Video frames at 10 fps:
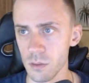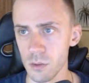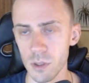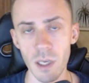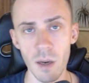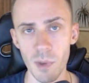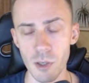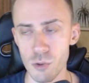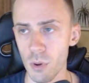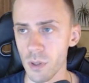Here
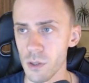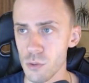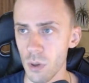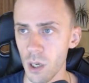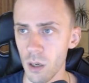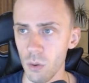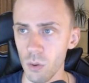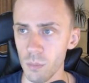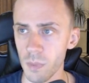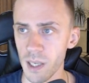make sure that you are
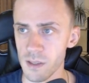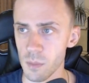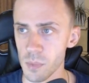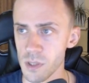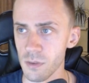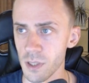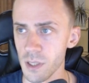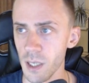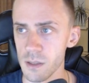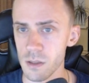on Manta Pacific
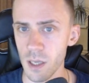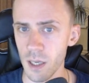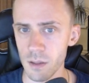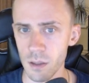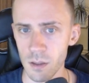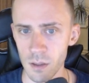testnet